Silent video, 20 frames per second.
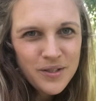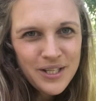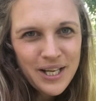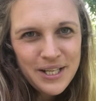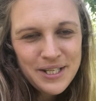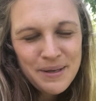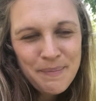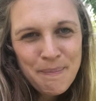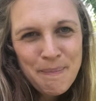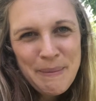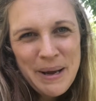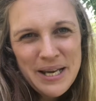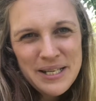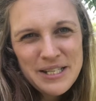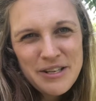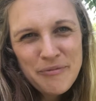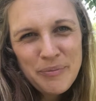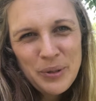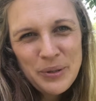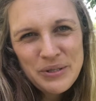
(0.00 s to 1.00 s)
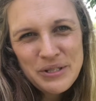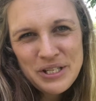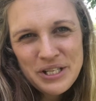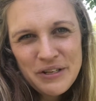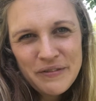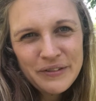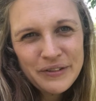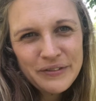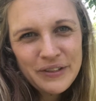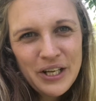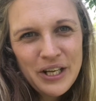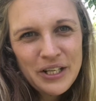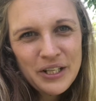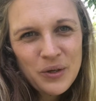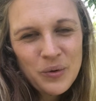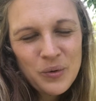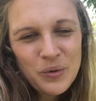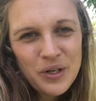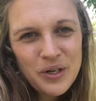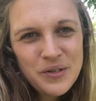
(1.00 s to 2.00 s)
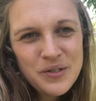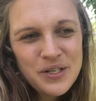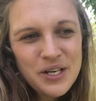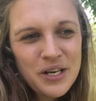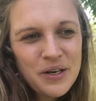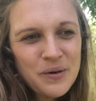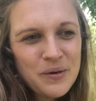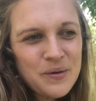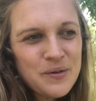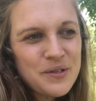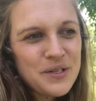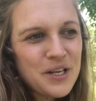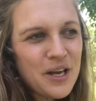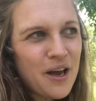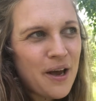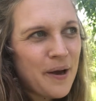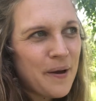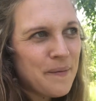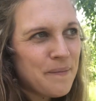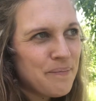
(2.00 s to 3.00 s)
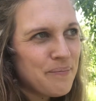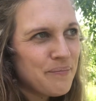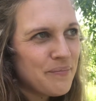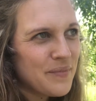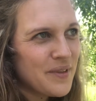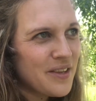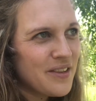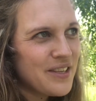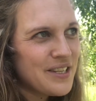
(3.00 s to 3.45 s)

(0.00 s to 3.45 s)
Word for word: that's a massive positive of learning all those skills, the